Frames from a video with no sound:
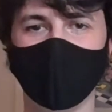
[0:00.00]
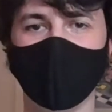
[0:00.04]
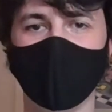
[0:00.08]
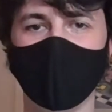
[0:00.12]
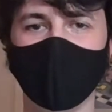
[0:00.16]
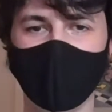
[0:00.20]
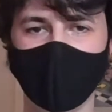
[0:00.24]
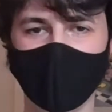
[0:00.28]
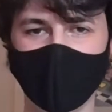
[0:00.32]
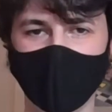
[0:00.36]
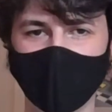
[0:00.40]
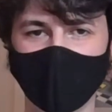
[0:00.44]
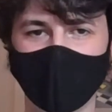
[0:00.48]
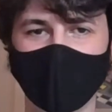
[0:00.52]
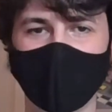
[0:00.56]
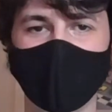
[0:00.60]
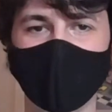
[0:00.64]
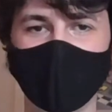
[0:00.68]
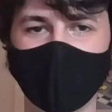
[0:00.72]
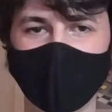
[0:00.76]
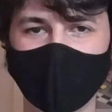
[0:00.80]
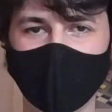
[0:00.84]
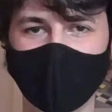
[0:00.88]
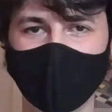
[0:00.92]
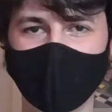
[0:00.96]
part that went around
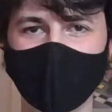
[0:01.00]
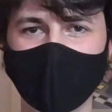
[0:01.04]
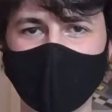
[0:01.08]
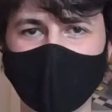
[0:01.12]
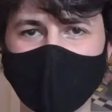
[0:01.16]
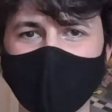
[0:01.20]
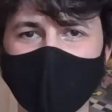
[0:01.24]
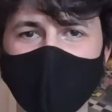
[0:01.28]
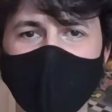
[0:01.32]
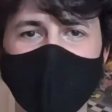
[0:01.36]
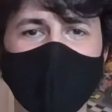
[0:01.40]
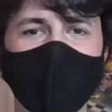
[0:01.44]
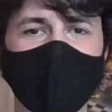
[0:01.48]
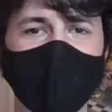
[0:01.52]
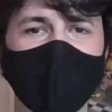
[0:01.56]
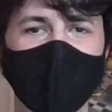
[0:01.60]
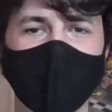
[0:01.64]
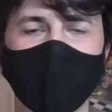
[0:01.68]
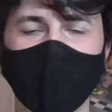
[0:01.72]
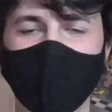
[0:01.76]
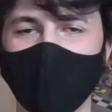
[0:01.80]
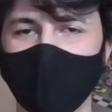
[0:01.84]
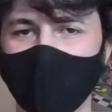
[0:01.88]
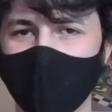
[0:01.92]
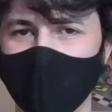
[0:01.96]
the shoulders,
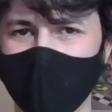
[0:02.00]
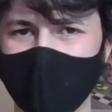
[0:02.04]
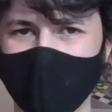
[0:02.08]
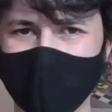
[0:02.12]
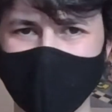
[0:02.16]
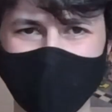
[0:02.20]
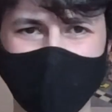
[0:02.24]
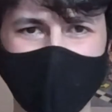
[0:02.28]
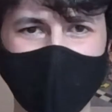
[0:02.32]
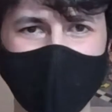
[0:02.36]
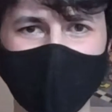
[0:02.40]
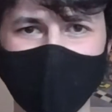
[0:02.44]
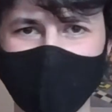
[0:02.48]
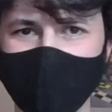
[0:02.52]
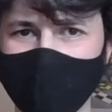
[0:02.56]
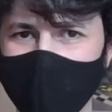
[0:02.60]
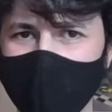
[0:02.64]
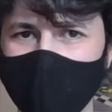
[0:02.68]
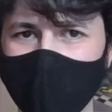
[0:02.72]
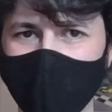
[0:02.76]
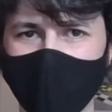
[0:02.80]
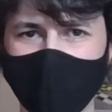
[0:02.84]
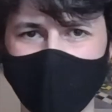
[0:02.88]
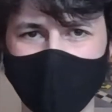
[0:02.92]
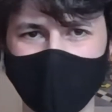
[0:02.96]
the tape
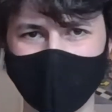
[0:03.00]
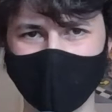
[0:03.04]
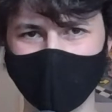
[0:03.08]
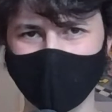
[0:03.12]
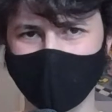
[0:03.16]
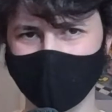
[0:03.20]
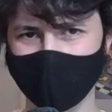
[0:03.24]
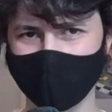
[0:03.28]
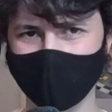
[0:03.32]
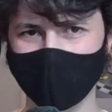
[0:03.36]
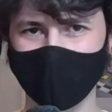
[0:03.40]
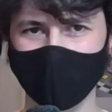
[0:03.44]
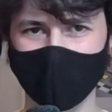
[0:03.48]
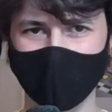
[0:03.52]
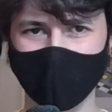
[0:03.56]
securing it